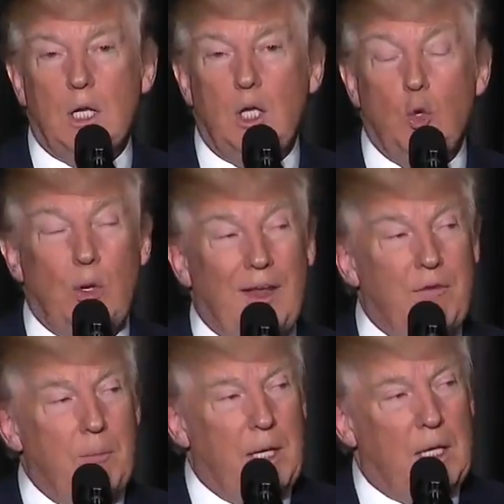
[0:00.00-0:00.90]
you will
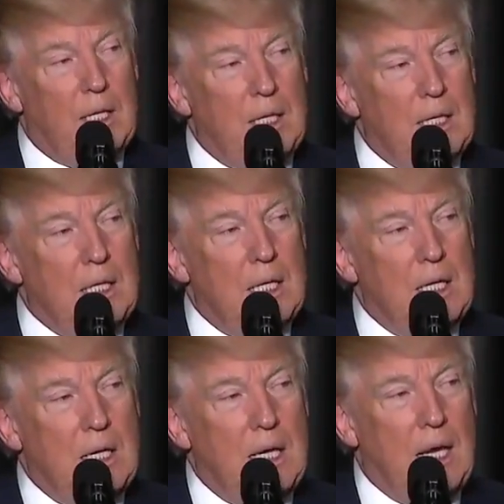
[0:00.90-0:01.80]
ever meet.
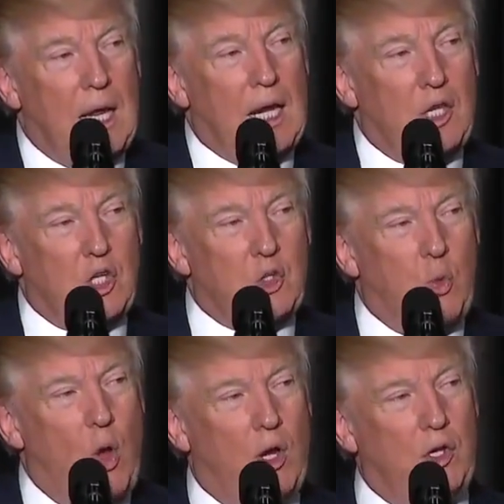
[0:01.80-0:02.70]
And I just
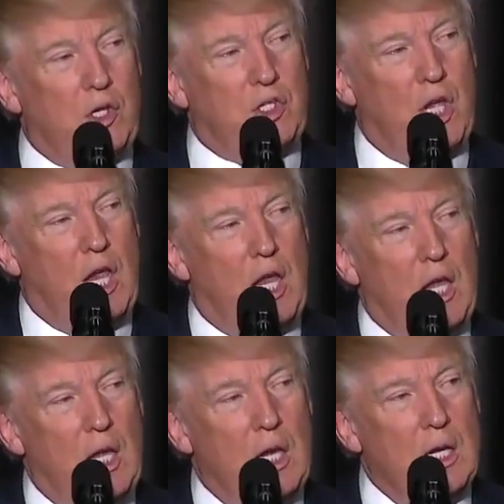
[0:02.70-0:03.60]
wanted to
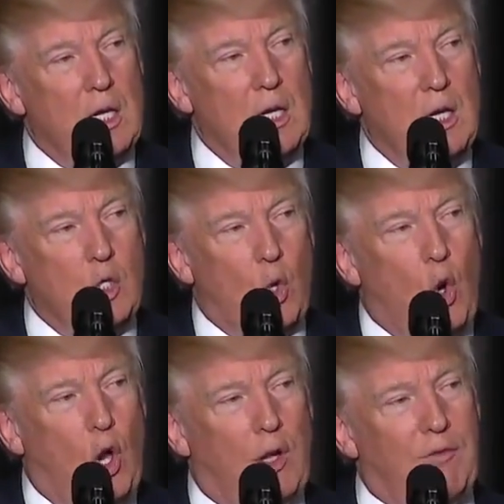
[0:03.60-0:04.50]
say to
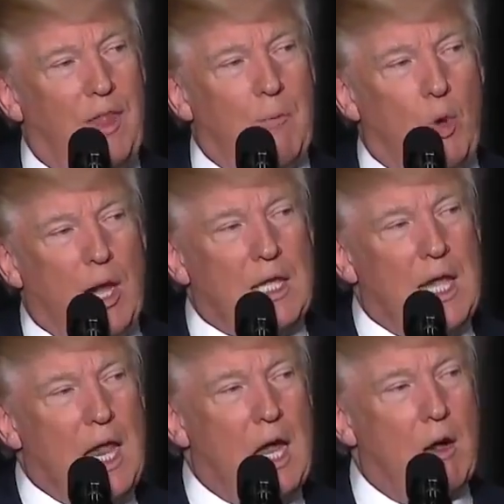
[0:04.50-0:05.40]
all of them right
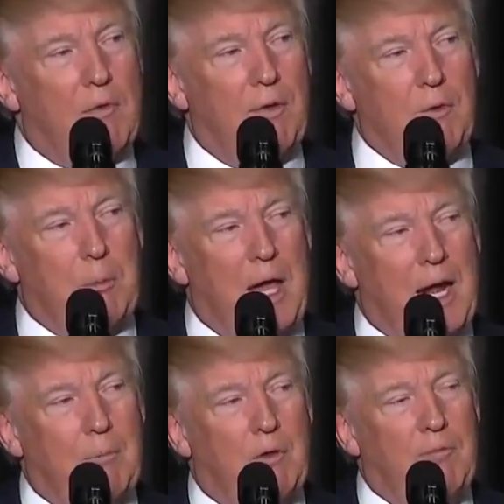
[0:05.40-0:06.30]
now, from the
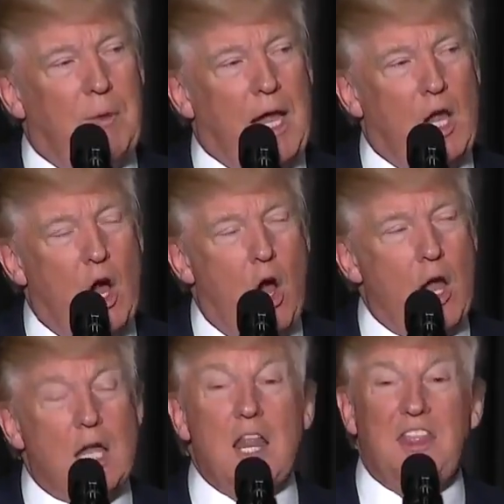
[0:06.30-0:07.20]
bottom of my heart,
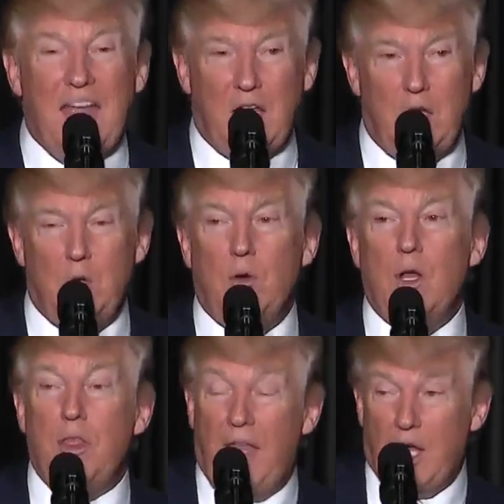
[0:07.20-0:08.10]
thank you,
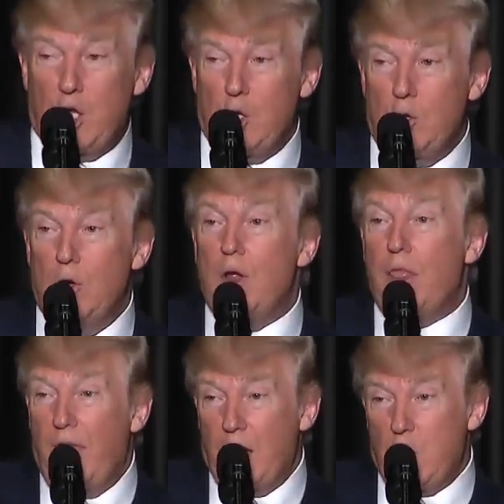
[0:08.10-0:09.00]
thank you,
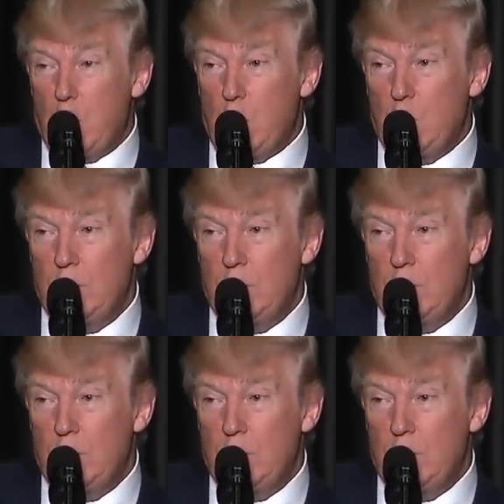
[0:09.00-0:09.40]
thank you.